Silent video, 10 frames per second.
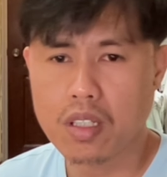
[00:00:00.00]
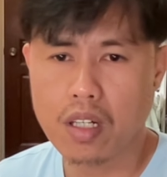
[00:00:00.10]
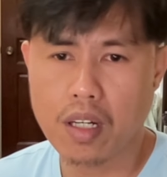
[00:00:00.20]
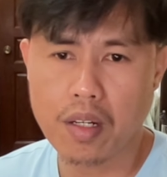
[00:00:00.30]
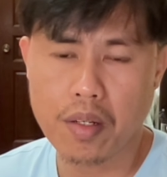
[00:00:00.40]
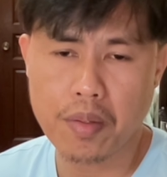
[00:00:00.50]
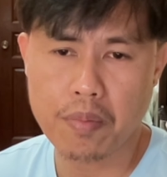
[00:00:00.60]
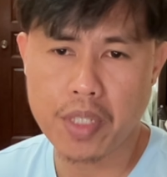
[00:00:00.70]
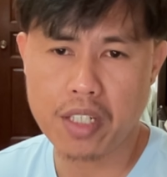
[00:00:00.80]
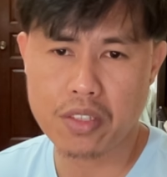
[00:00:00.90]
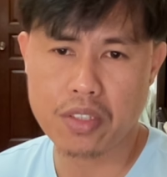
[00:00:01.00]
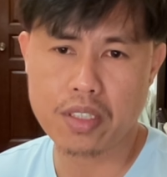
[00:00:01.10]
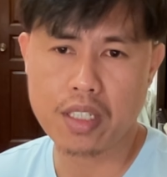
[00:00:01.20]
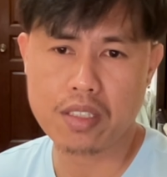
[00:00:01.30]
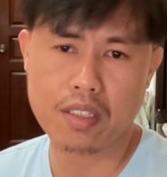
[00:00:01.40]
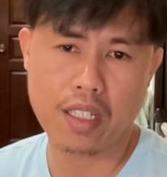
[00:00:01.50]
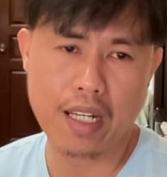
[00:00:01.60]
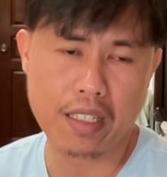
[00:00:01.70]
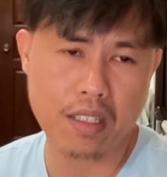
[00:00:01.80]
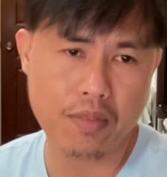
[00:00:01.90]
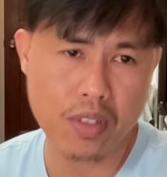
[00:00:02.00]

um, the exercise, the active